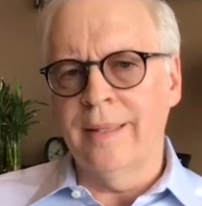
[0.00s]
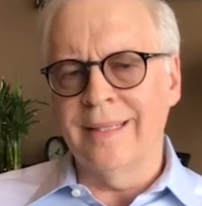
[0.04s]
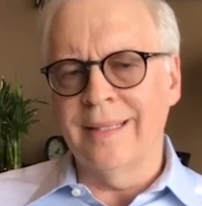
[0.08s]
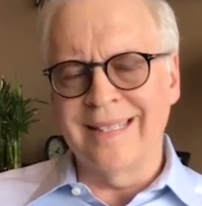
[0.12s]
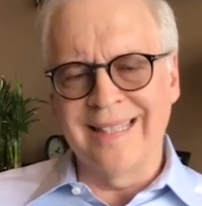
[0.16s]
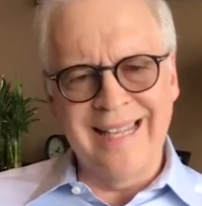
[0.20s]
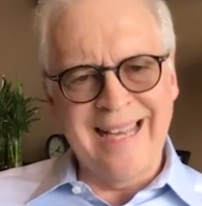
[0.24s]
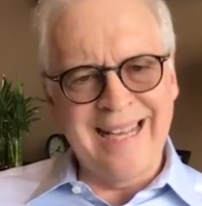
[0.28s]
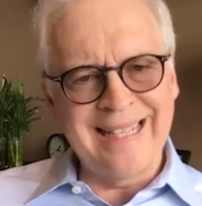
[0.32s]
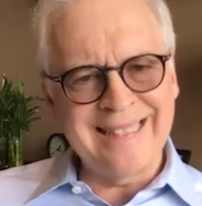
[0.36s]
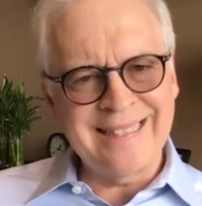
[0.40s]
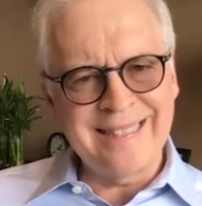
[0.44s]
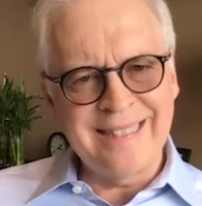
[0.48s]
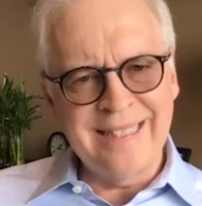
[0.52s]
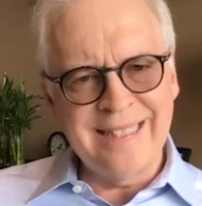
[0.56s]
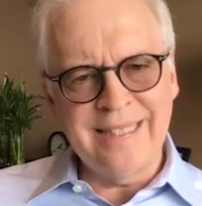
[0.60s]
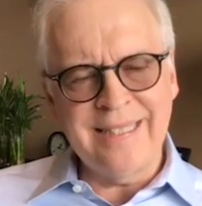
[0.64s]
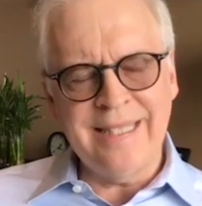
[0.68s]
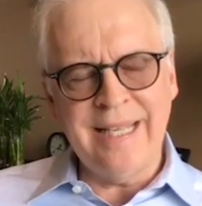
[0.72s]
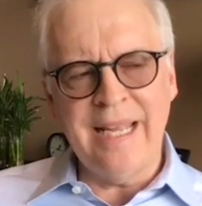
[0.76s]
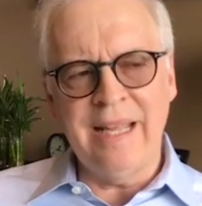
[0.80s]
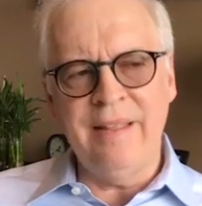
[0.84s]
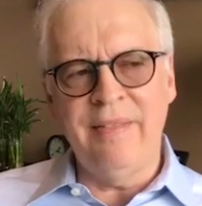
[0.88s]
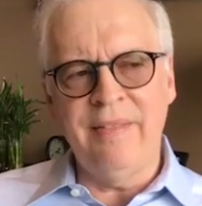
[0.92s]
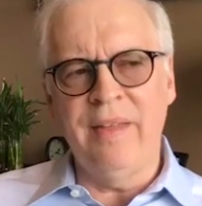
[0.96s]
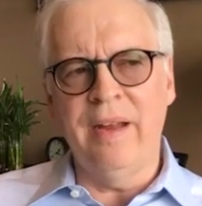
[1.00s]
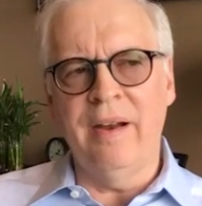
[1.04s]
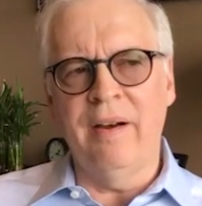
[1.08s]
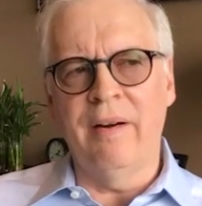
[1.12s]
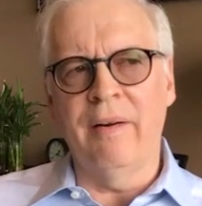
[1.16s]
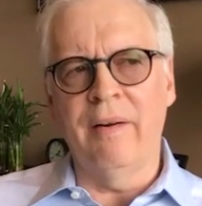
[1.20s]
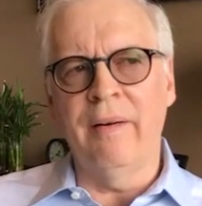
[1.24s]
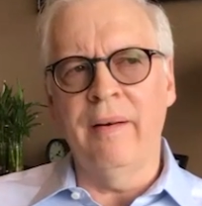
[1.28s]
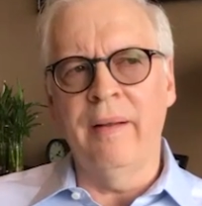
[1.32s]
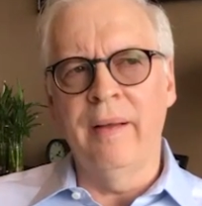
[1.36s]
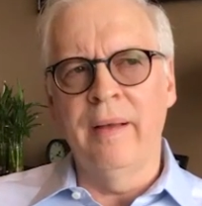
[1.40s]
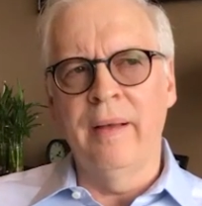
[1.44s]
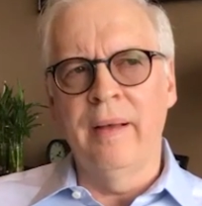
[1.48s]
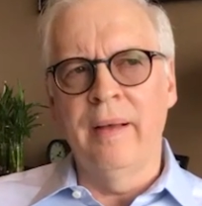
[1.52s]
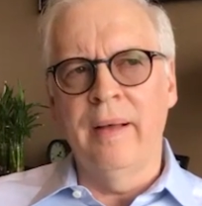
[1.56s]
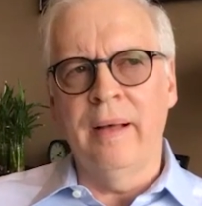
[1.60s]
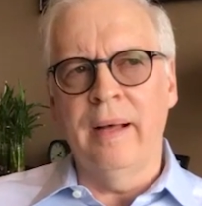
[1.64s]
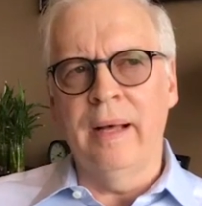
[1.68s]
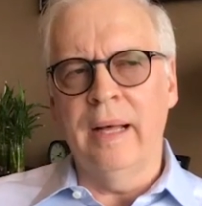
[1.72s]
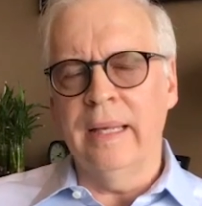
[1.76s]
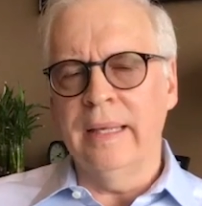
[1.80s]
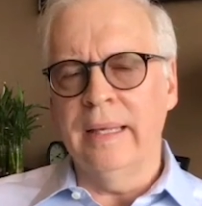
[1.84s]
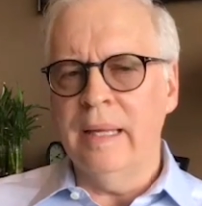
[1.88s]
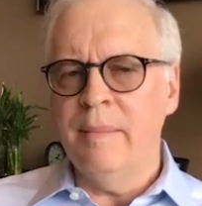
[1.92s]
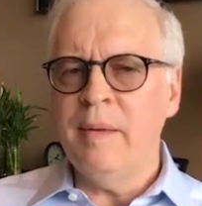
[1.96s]
There's lots to say there.
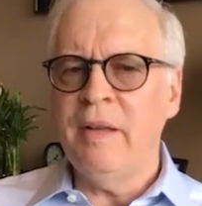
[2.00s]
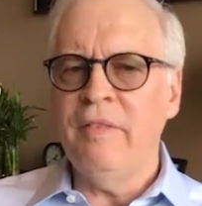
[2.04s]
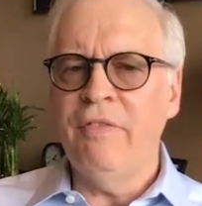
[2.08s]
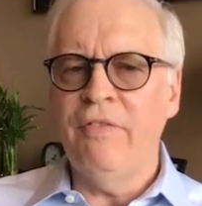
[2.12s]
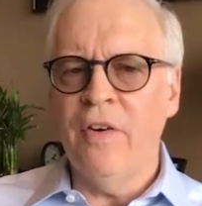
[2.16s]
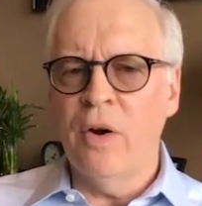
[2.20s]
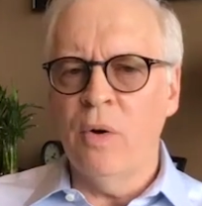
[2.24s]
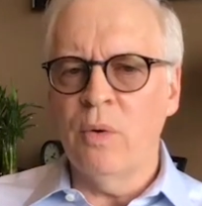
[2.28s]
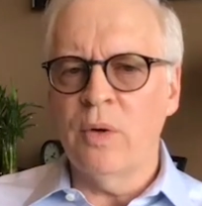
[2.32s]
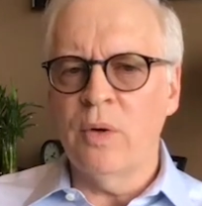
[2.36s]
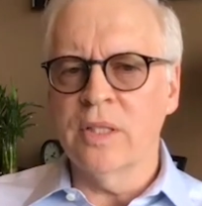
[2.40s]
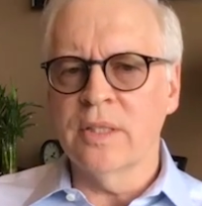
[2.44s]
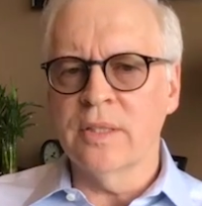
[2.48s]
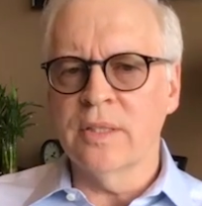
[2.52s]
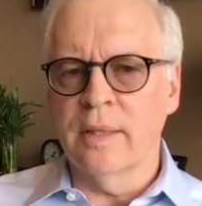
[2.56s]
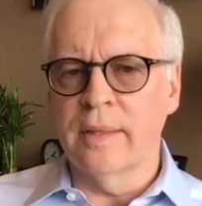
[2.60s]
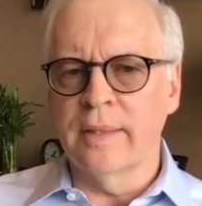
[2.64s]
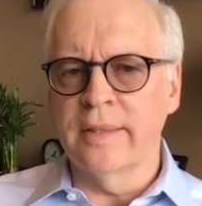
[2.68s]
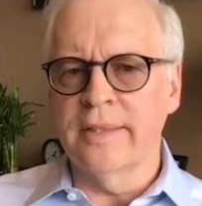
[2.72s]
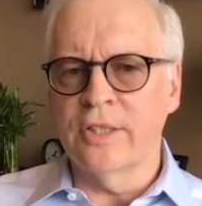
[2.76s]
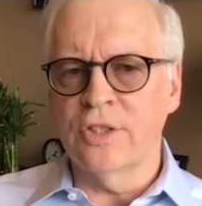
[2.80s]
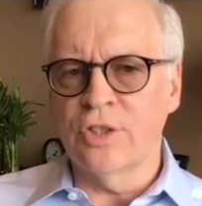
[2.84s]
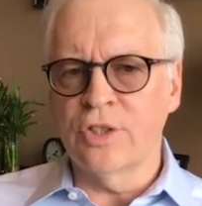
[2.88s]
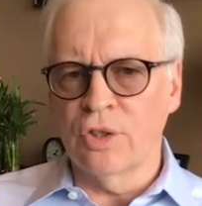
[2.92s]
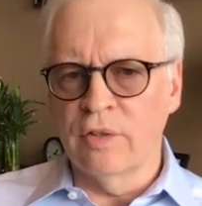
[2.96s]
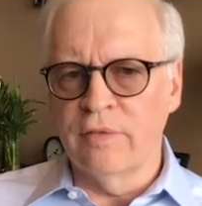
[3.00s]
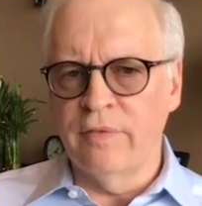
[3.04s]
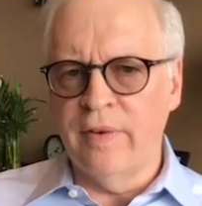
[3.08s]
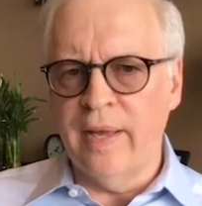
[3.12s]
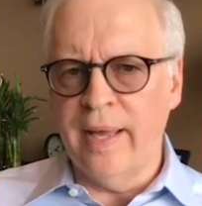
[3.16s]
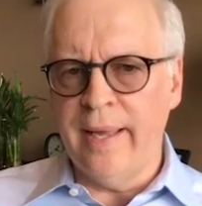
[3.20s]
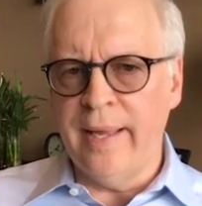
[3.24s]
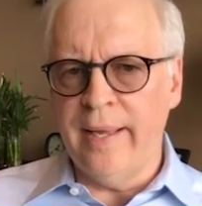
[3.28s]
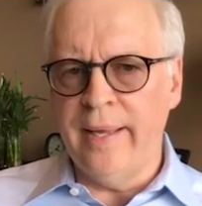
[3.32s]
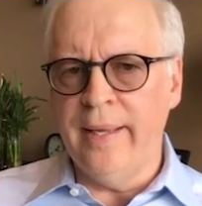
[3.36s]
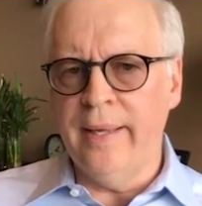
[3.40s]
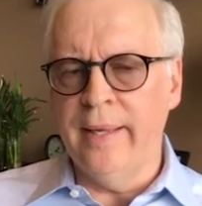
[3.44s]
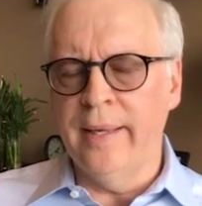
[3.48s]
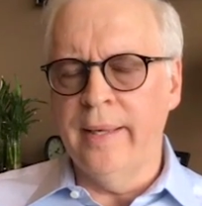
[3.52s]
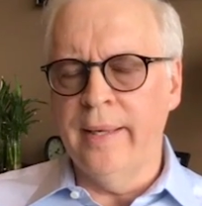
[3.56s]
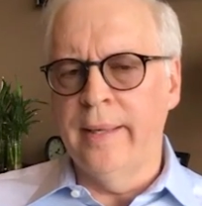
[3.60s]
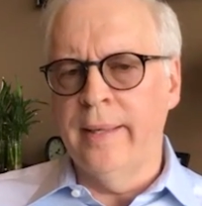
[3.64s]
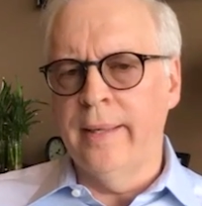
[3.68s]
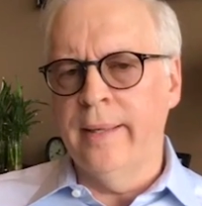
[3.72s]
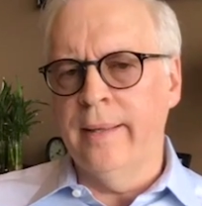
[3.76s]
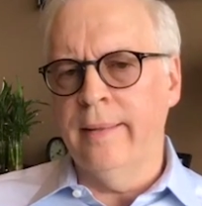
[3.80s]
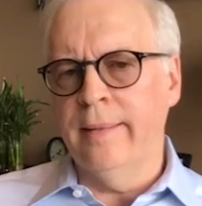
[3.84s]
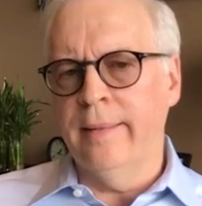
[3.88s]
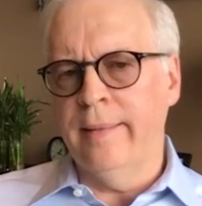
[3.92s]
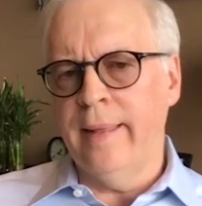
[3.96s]
Let me focus on a survey
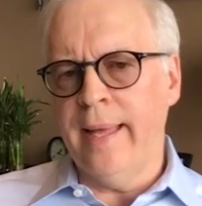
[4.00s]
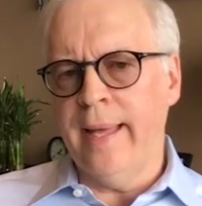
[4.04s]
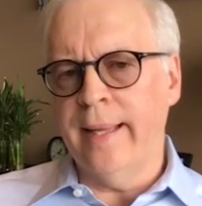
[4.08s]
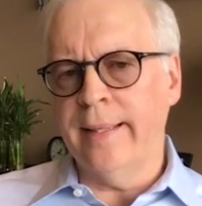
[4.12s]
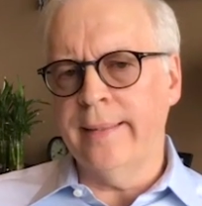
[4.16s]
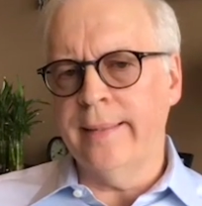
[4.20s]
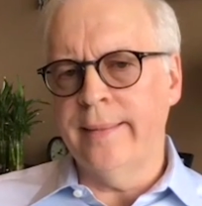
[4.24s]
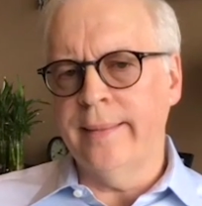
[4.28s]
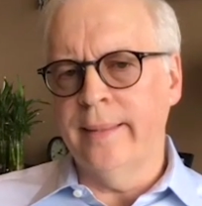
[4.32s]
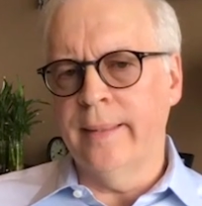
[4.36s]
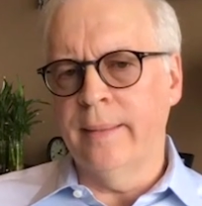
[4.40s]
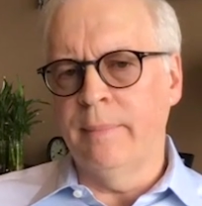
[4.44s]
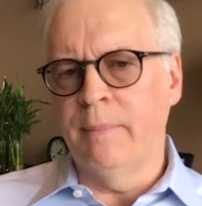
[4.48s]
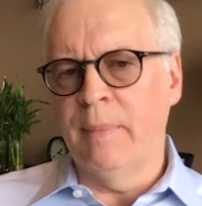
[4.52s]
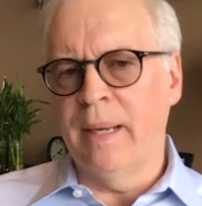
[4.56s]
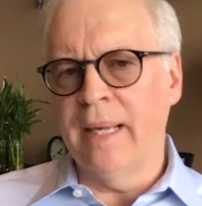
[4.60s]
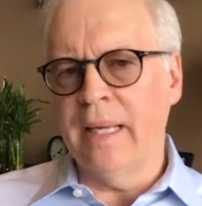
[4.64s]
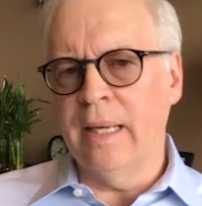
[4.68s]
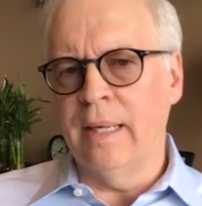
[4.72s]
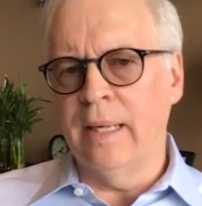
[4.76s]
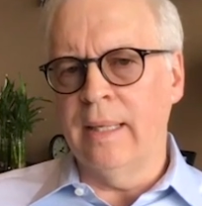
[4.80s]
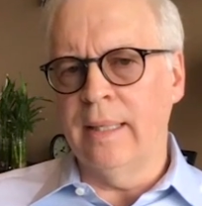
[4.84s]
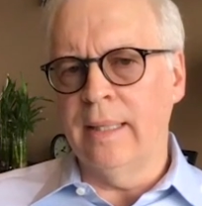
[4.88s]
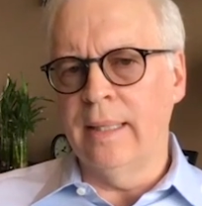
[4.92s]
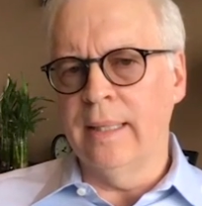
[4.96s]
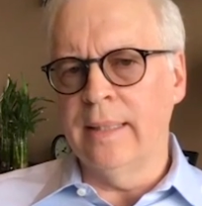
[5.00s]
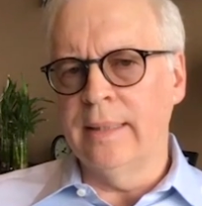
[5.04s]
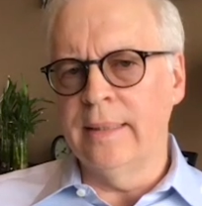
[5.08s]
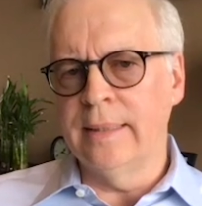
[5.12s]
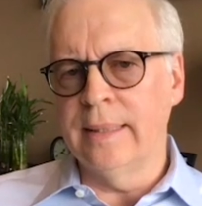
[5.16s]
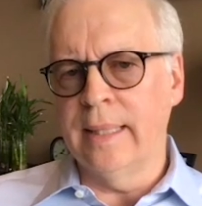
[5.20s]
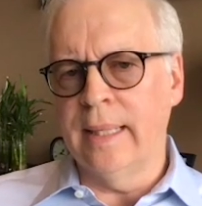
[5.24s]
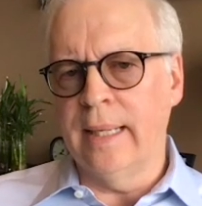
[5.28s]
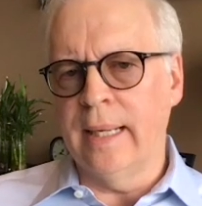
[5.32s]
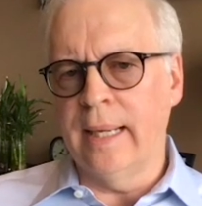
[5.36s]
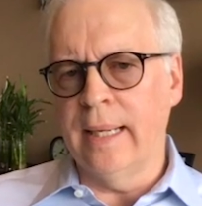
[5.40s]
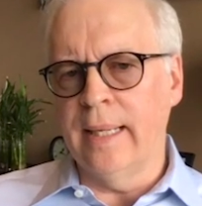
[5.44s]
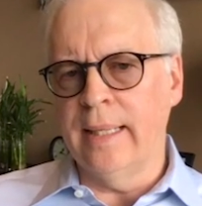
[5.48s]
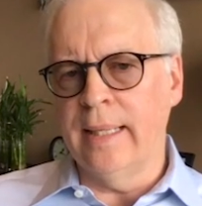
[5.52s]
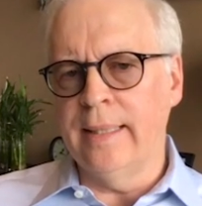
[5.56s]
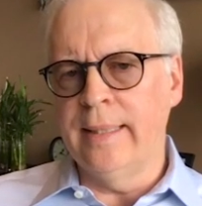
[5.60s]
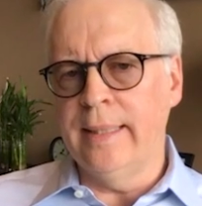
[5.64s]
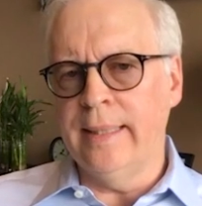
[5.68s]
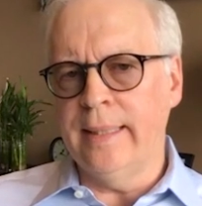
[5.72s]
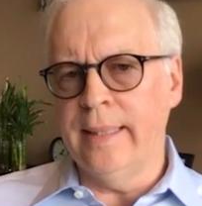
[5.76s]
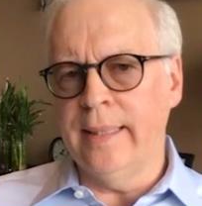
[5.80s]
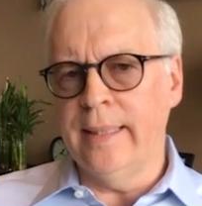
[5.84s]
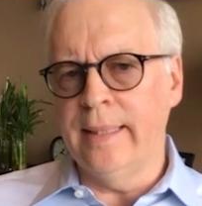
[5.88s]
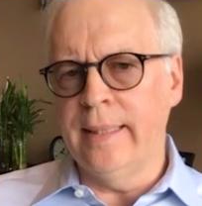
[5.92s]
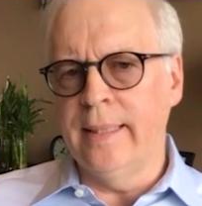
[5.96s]
that my colleagues and I
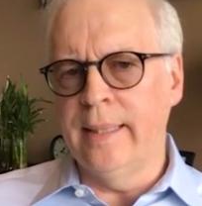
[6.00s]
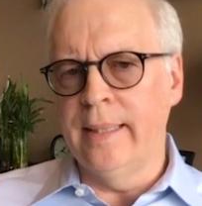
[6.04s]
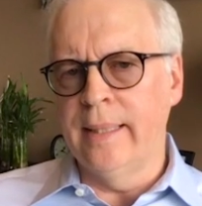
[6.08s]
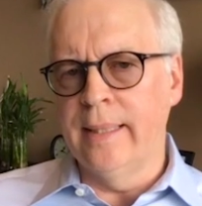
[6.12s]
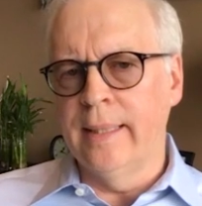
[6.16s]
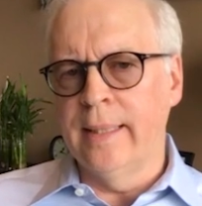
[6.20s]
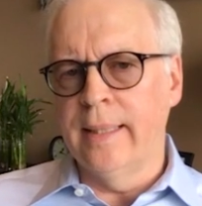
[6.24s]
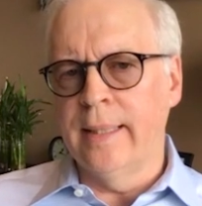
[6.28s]
did